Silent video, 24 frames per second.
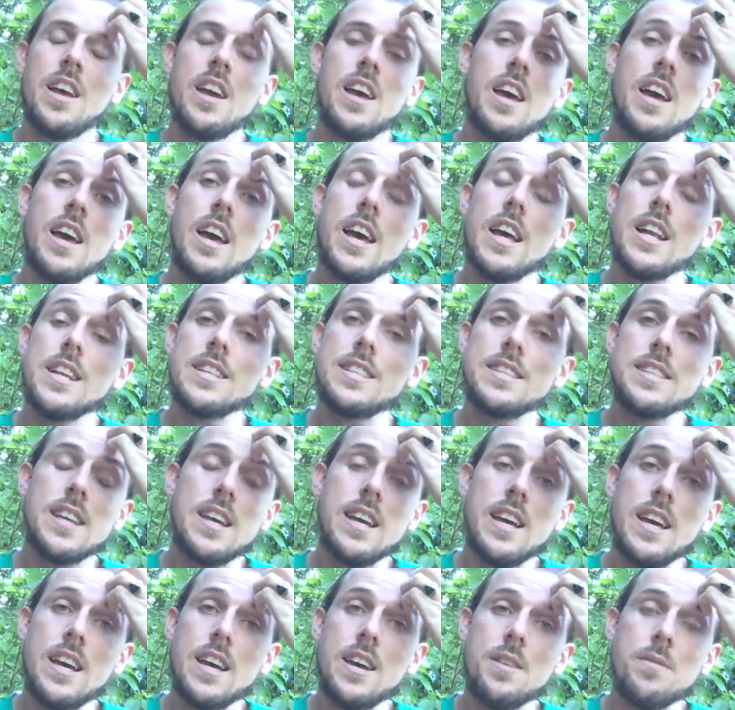And
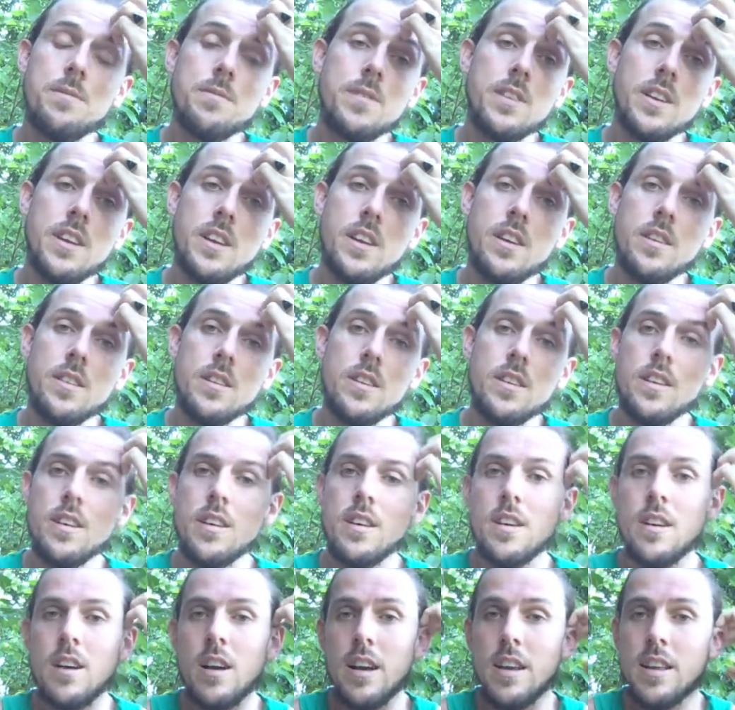
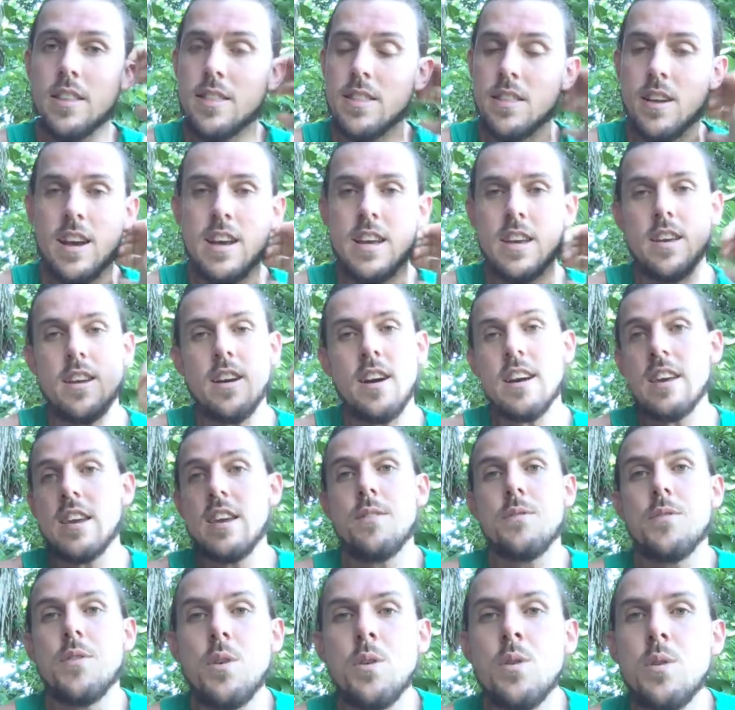I
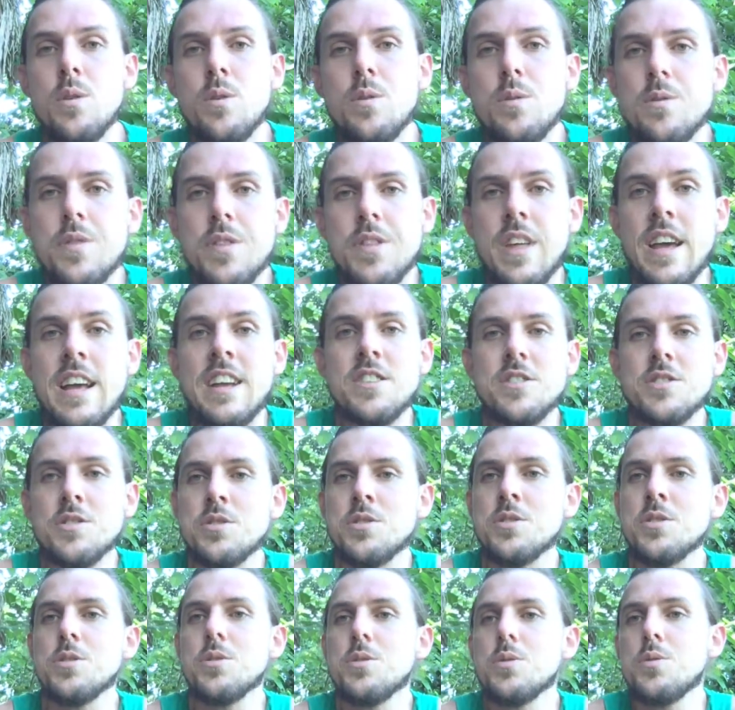give all thanks
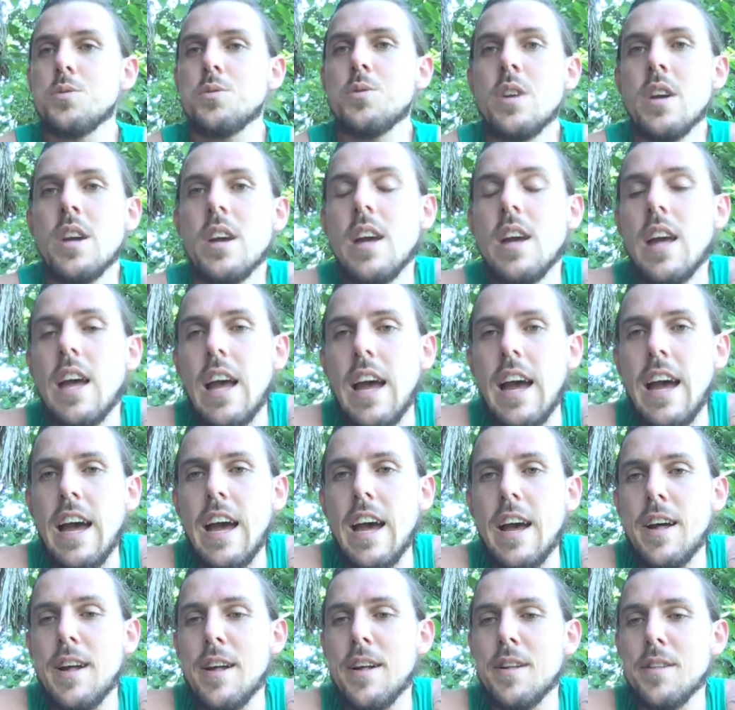to
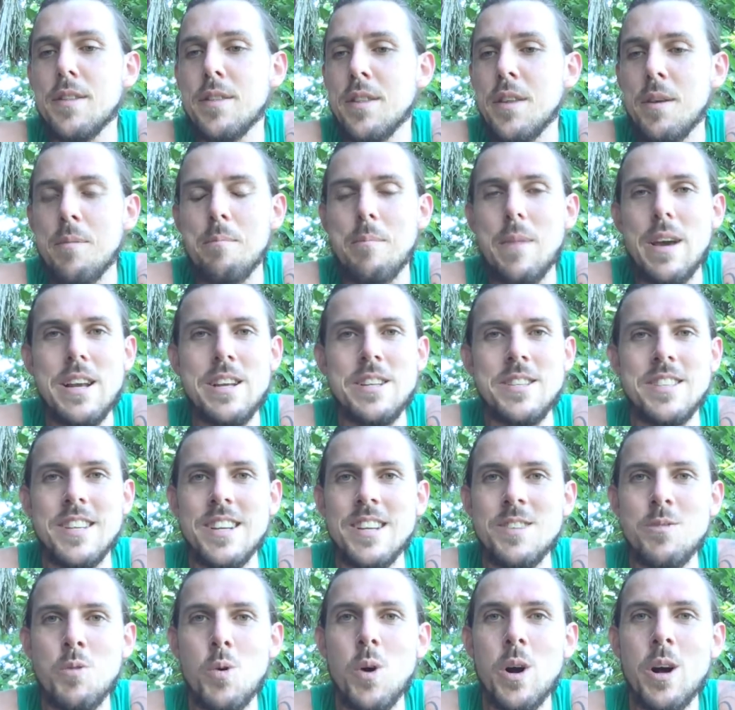the
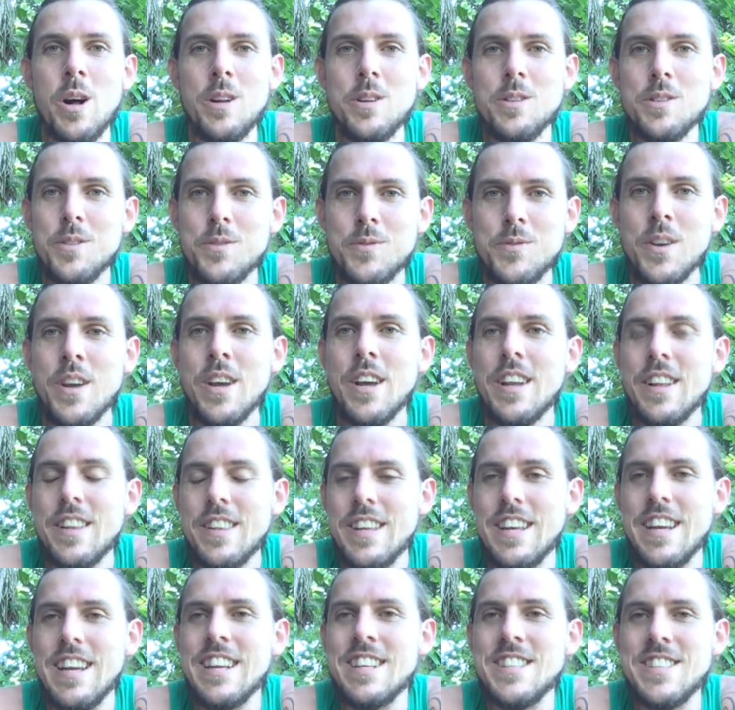amazing world of
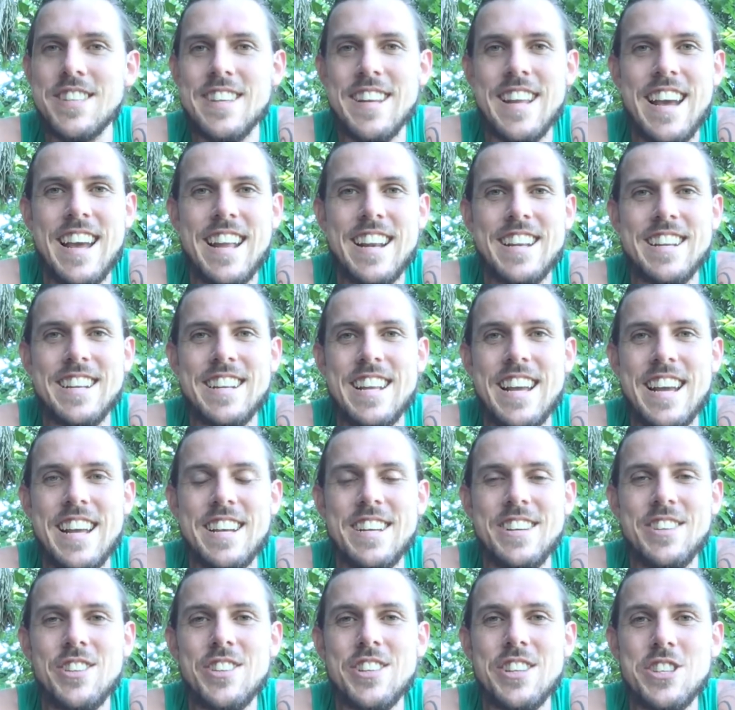the internet
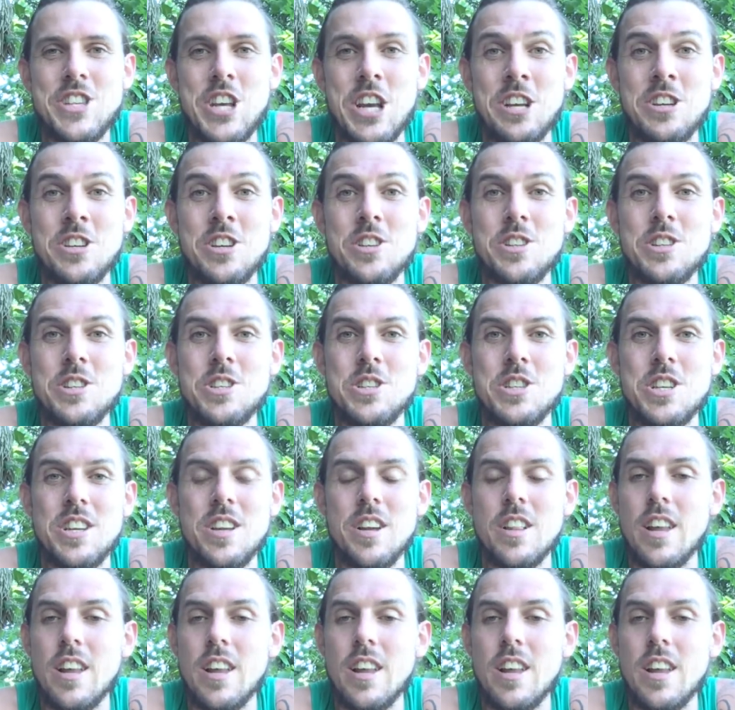and all the technology.